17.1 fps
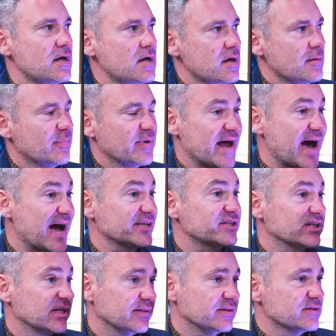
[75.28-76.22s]
But
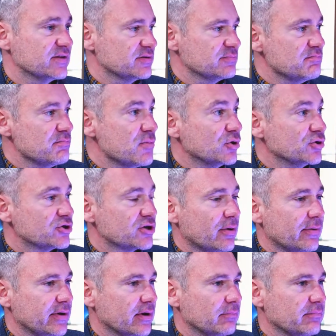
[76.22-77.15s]
actually there's as much
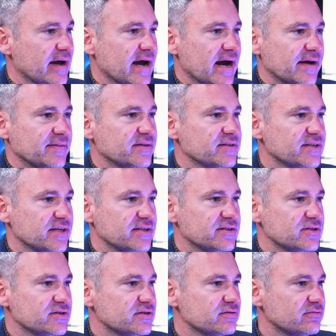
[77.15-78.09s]
going on behind the scenes
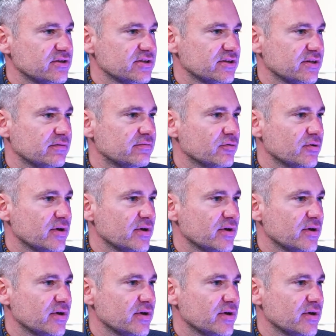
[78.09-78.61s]
as there is at the front